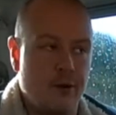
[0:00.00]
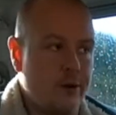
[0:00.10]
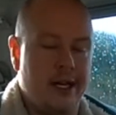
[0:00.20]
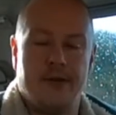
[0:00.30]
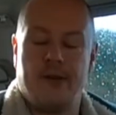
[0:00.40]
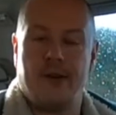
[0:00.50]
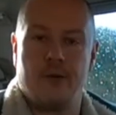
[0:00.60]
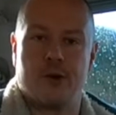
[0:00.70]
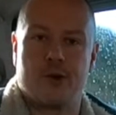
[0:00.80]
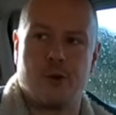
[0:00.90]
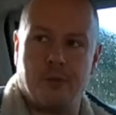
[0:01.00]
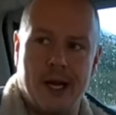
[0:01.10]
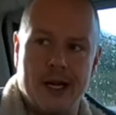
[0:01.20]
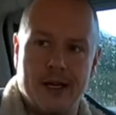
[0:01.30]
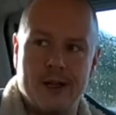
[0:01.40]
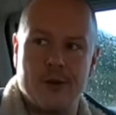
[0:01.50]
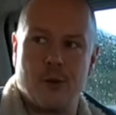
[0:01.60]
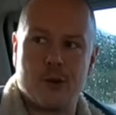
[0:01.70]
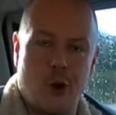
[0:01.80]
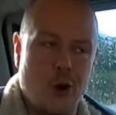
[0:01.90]
and everything was done by hand, and
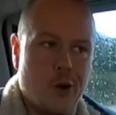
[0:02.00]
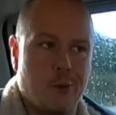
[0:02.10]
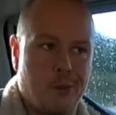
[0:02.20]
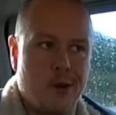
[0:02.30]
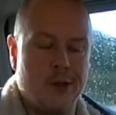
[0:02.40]
there was a lot of